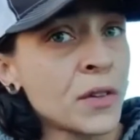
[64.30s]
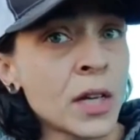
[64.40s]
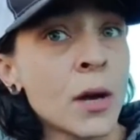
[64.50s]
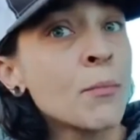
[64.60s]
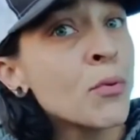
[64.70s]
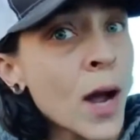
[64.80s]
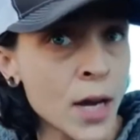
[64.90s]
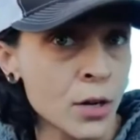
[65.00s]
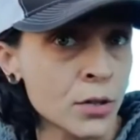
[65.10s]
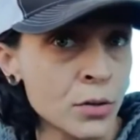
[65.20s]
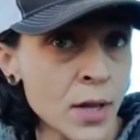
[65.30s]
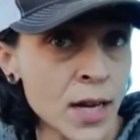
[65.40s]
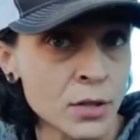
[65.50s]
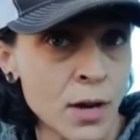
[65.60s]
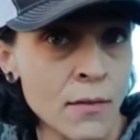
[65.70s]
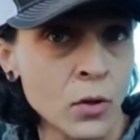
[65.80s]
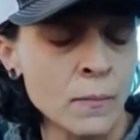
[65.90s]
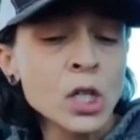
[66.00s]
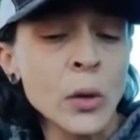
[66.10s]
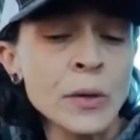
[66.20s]
fee prior to that
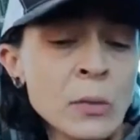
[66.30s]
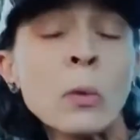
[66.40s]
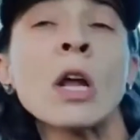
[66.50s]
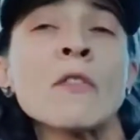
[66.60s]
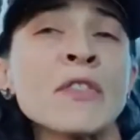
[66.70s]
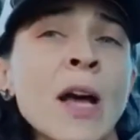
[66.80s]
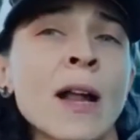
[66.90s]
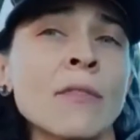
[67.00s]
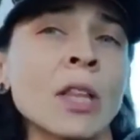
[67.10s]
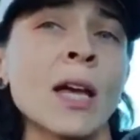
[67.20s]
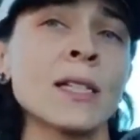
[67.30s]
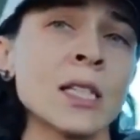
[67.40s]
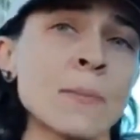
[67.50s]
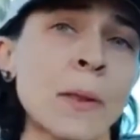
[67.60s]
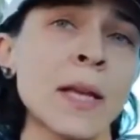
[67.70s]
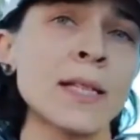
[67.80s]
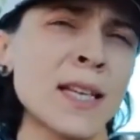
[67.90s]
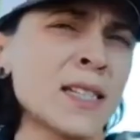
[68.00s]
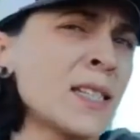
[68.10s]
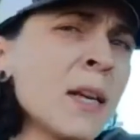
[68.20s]
travel. So he was pulled over for not having license plates,
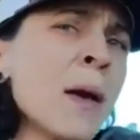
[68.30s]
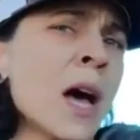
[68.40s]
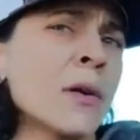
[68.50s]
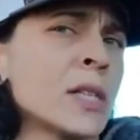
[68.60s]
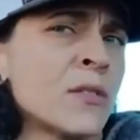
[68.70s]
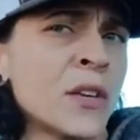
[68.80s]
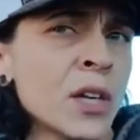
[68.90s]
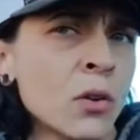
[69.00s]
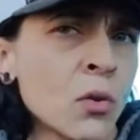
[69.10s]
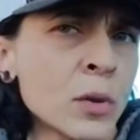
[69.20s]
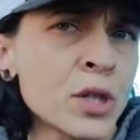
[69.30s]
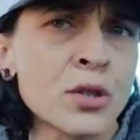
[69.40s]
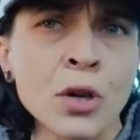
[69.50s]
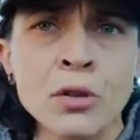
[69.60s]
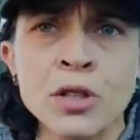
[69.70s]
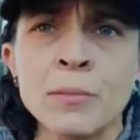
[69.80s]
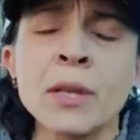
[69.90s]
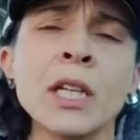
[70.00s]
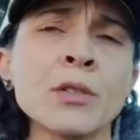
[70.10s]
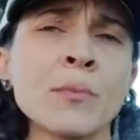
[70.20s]
and somehow his vehicle was searched. The
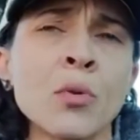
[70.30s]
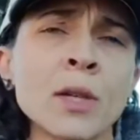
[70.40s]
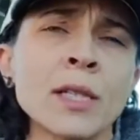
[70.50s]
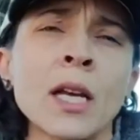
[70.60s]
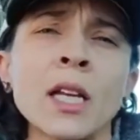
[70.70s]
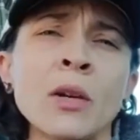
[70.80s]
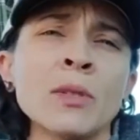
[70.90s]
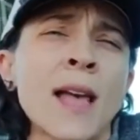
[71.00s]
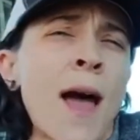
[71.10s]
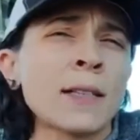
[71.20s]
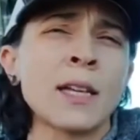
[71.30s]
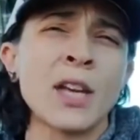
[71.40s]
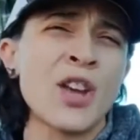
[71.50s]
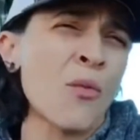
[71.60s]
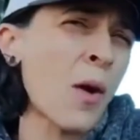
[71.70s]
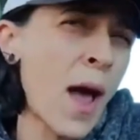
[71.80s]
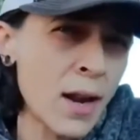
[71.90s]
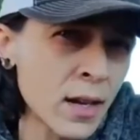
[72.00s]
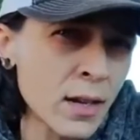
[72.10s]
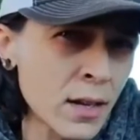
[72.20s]
police reports say he was acting
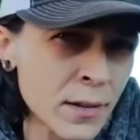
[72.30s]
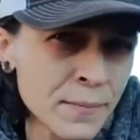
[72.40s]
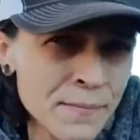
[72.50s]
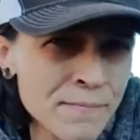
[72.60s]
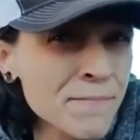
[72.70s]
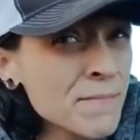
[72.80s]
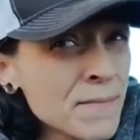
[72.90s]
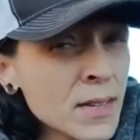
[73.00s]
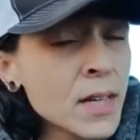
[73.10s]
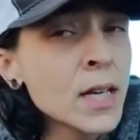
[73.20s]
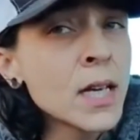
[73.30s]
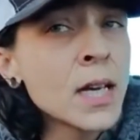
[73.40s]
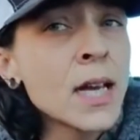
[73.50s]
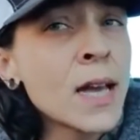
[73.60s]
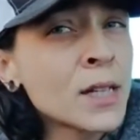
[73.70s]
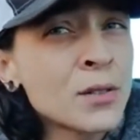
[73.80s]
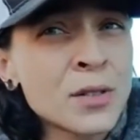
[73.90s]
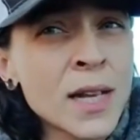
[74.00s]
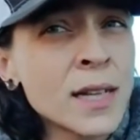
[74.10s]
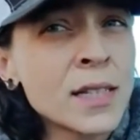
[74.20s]
erratic.
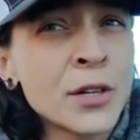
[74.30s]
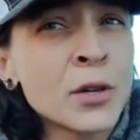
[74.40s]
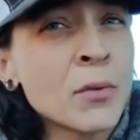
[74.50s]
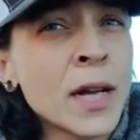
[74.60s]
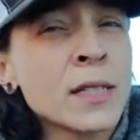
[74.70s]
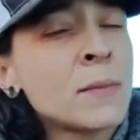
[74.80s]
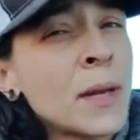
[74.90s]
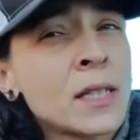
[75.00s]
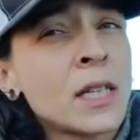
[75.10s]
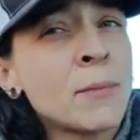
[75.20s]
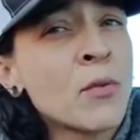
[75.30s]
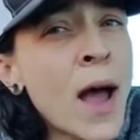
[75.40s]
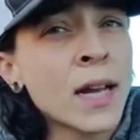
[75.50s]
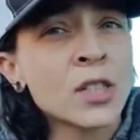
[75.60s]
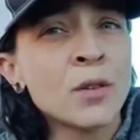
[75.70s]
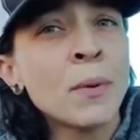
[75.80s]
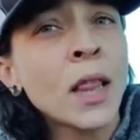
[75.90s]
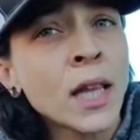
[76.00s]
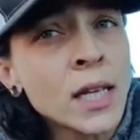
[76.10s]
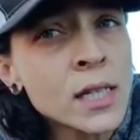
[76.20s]
Exercising your rights may seem erratic to
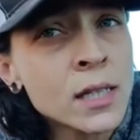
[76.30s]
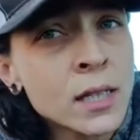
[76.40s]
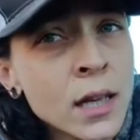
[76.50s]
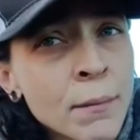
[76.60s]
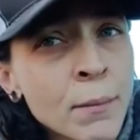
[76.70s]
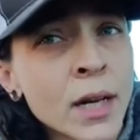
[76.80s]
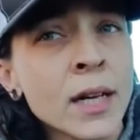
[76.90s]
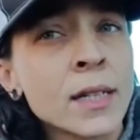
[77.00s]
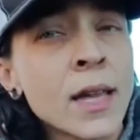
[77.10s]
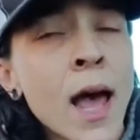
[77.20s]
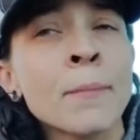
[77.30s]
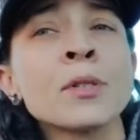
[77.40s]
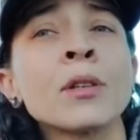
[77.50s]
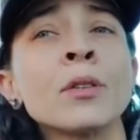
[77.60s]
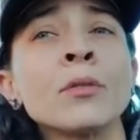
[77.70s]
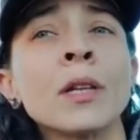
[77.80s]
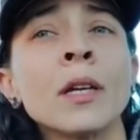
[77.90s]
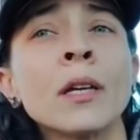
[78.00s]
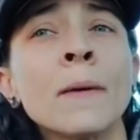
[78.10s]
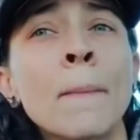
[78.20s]
police, but it is
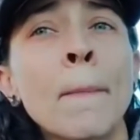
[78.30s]
absolutely